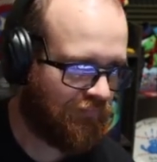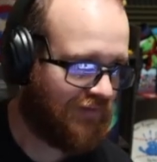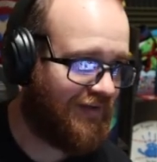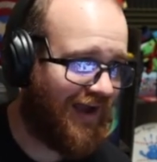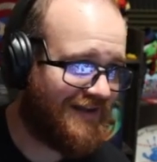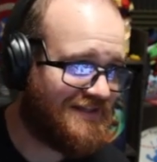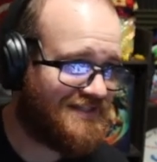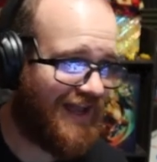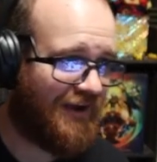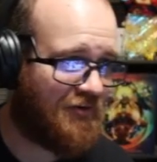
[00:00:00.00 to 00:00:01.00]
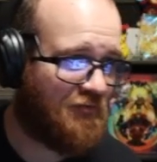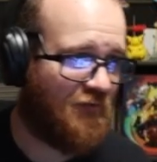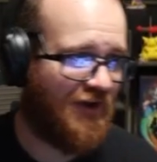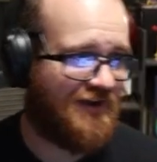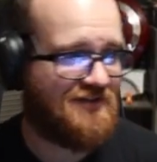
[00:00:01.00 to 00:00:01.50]
Not a
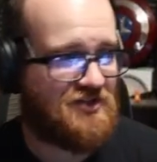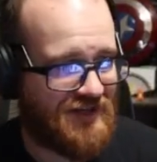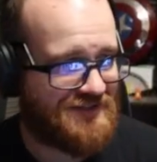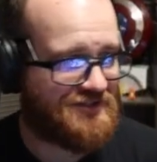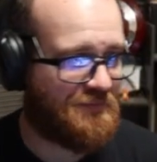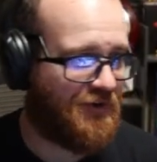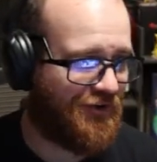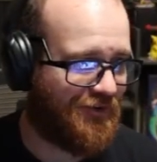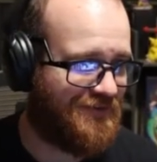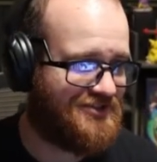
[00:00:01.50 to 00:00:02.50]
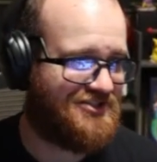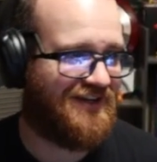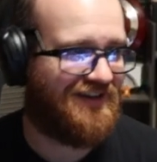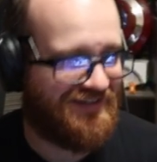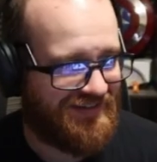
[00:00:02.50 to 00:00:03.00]
sacrifice, just a murder
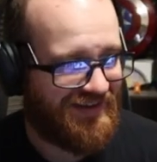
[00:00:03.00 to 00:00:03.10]
machine.